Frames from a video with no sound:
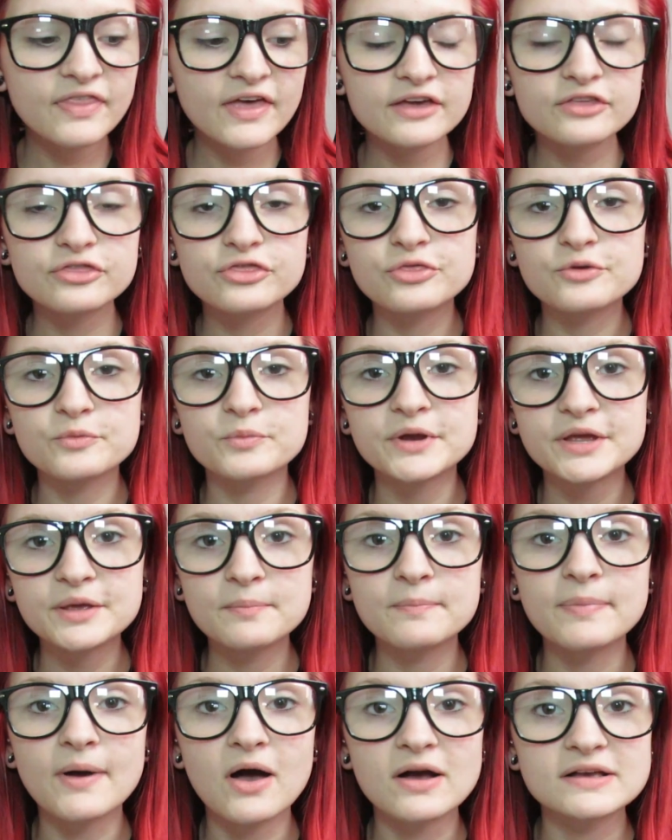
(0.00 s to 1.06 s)
3
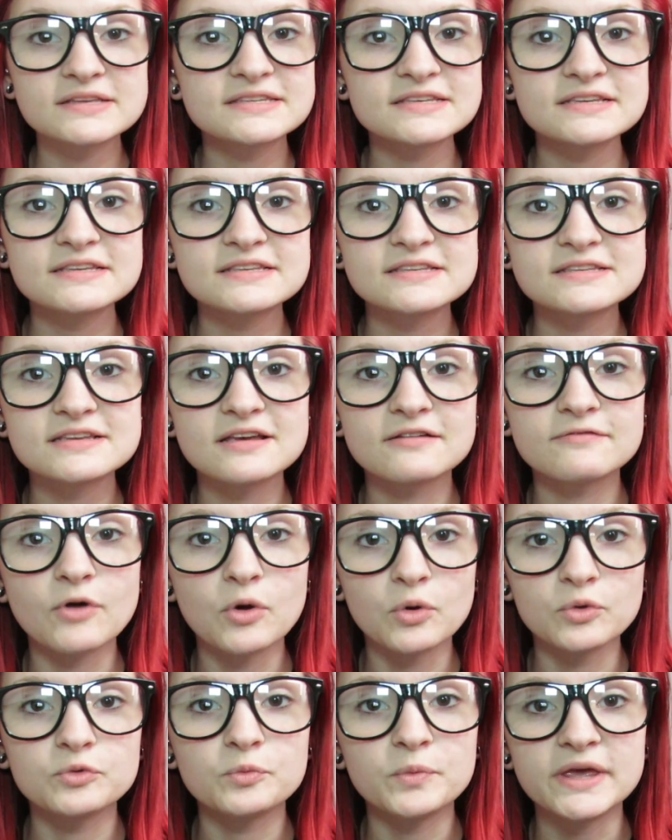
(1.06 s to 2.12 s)
boxes of
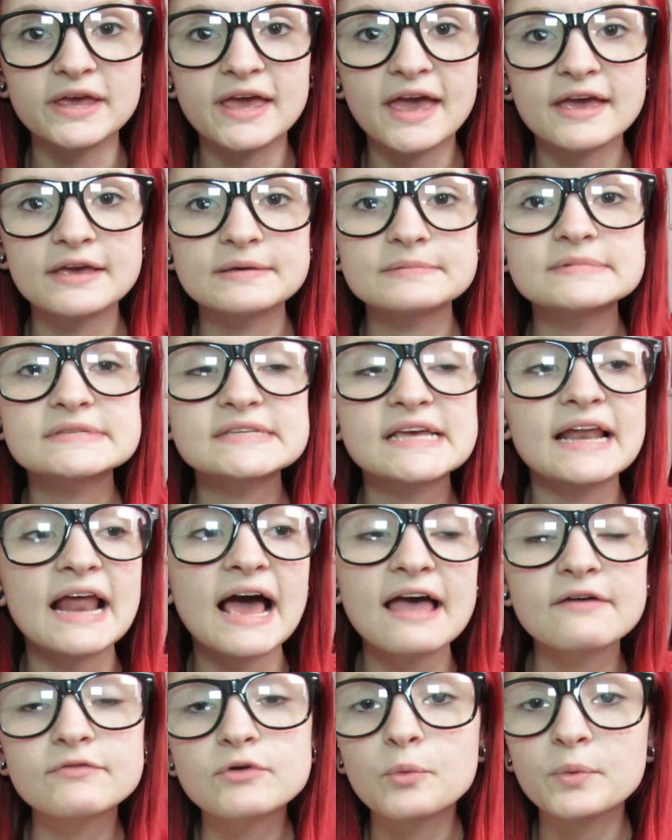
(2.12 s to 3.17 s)
old Wii games, and I
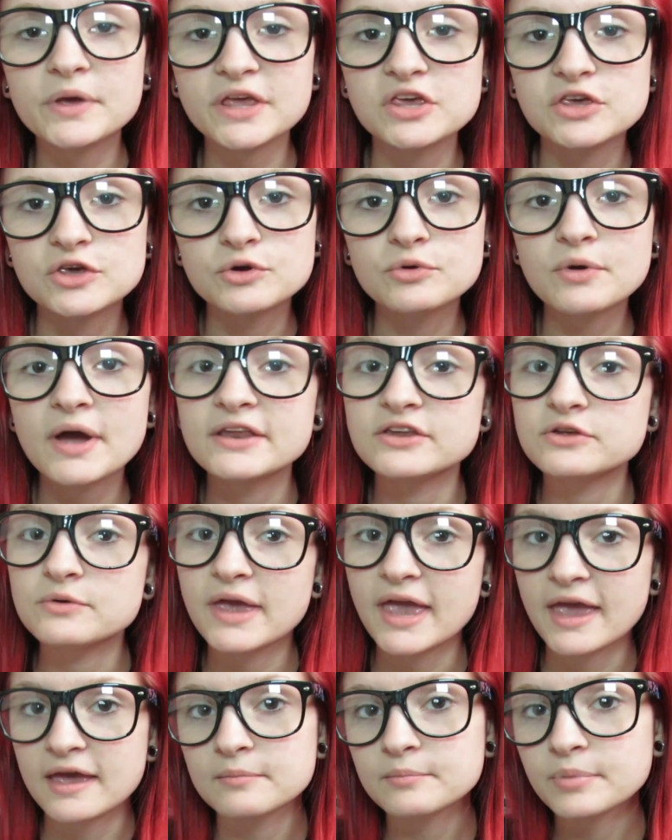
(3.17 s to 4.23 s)
have a Wii U, and you
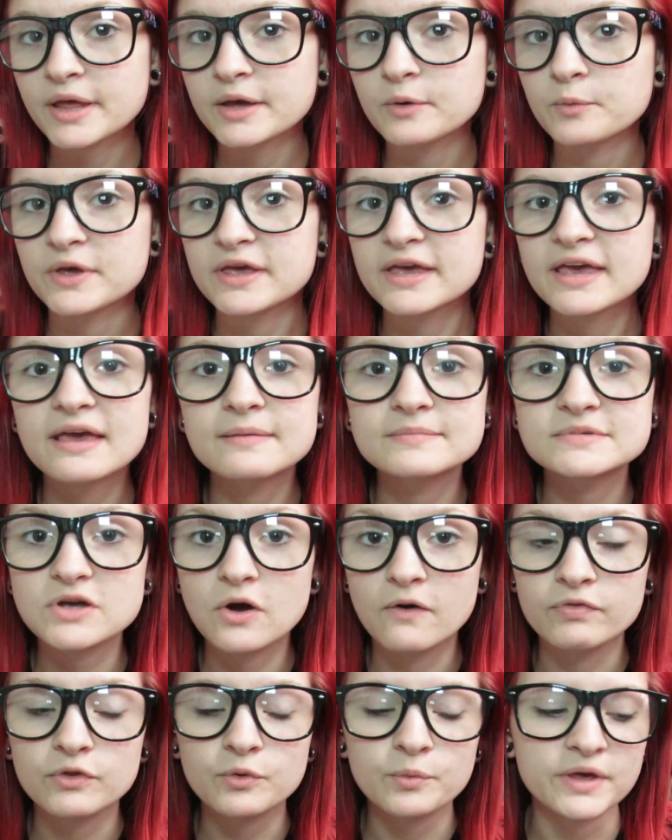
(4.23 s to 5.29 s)
can play Wii games
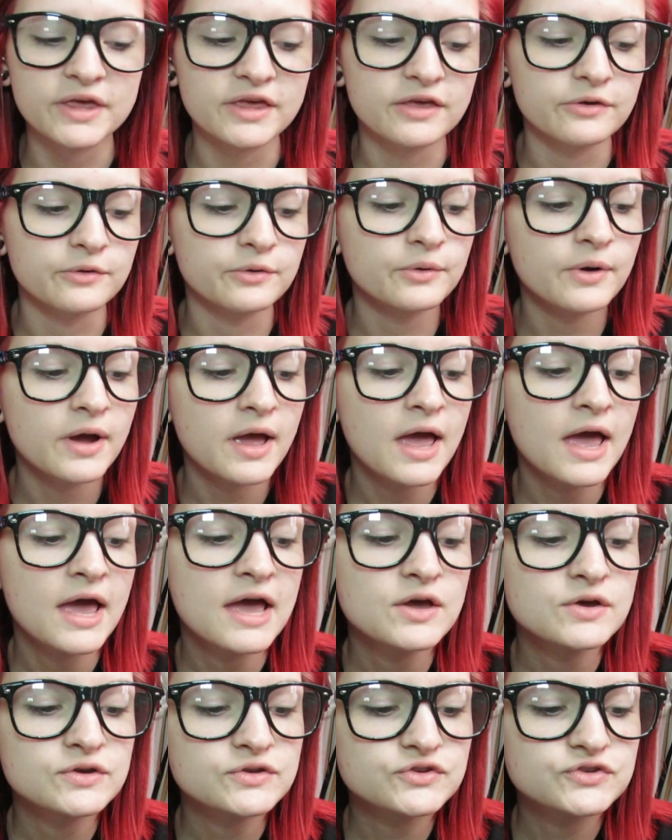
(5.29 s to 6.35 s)
on the Wii U.
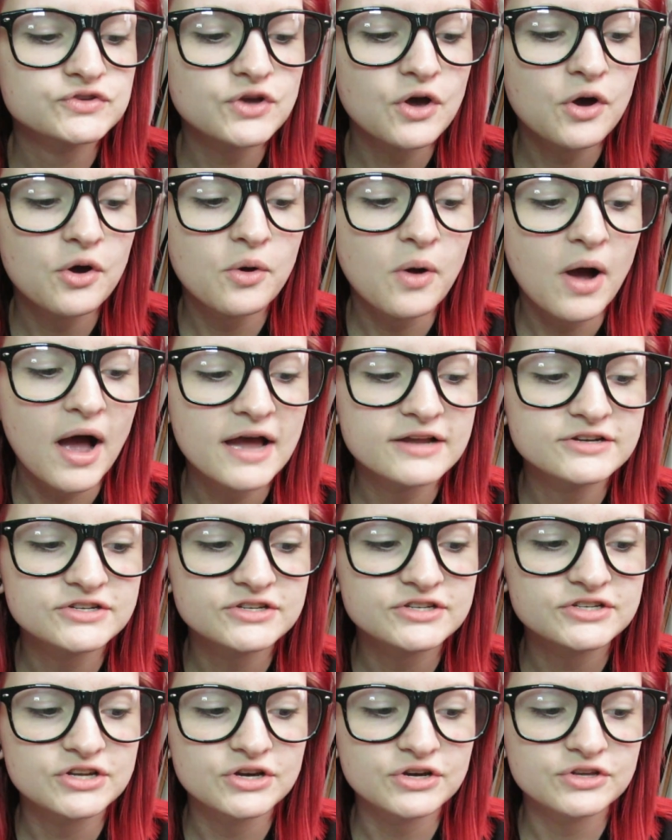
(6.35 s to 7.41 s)
So I
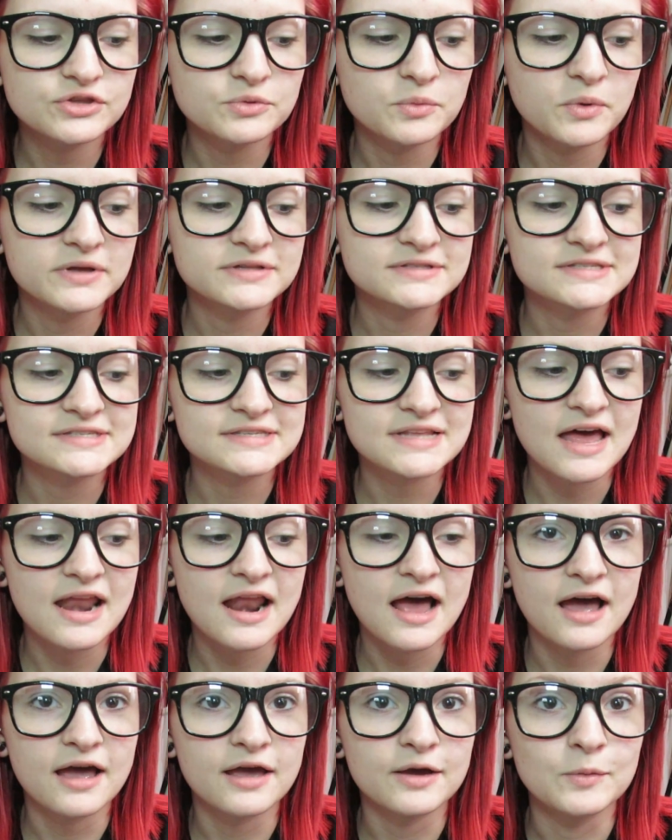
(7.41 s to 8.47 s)
just took the ones that
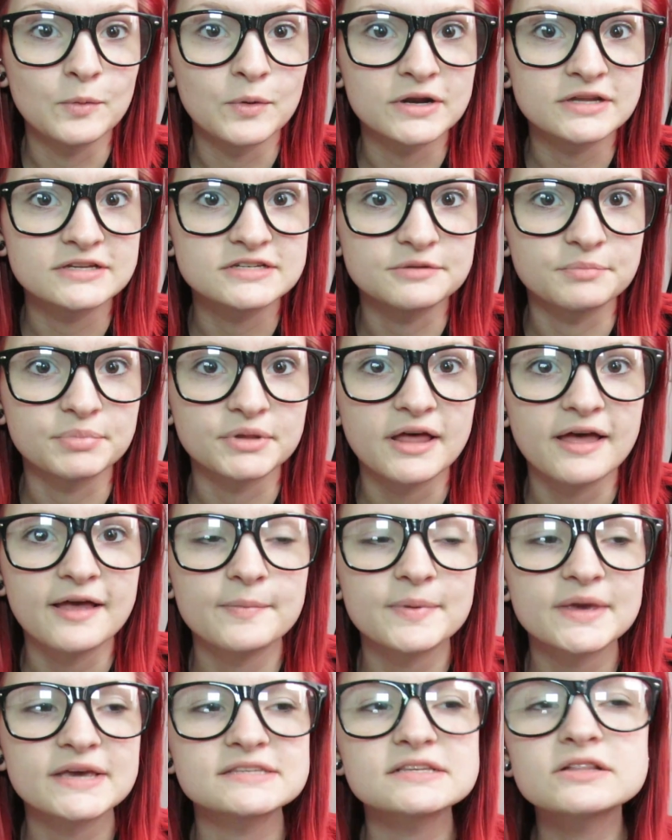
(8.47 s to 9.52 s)
I wanted to play,
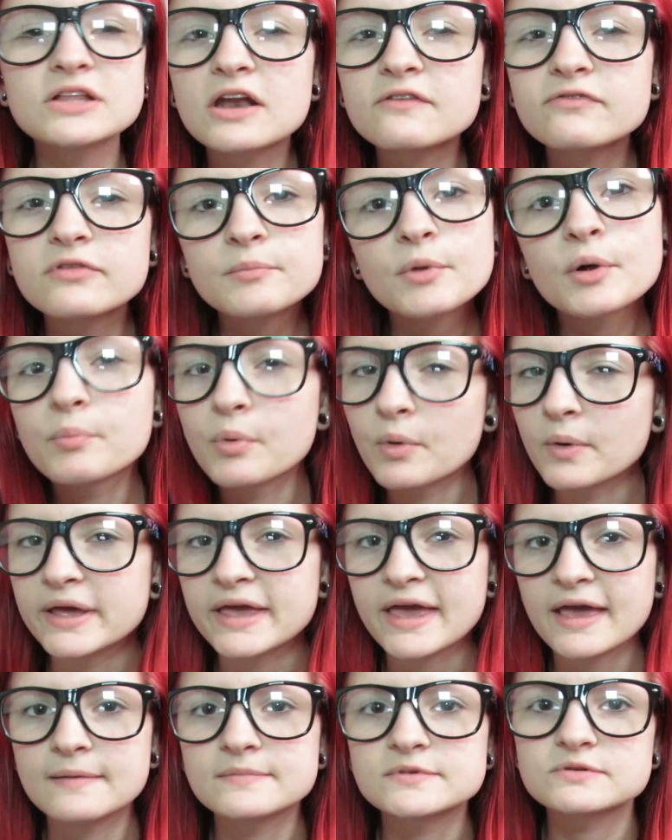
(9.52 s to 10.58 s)
because a lot of them are boy
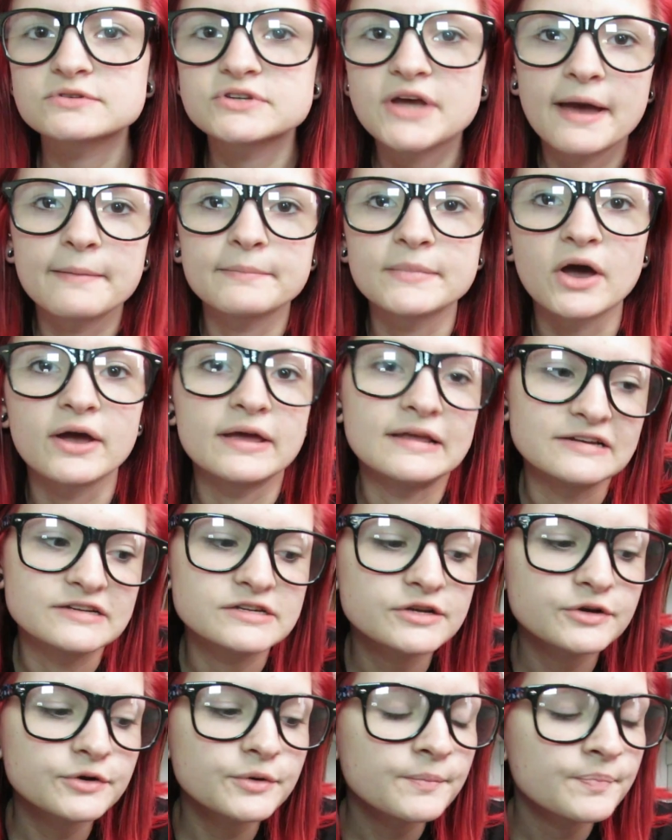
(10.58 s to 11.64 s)
games, which I'm not
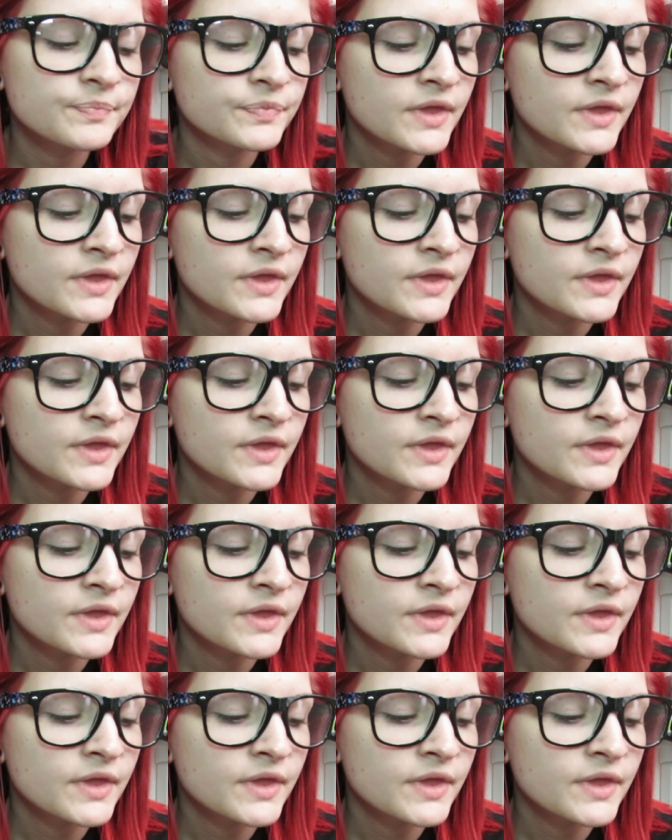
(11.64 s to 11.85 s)
into.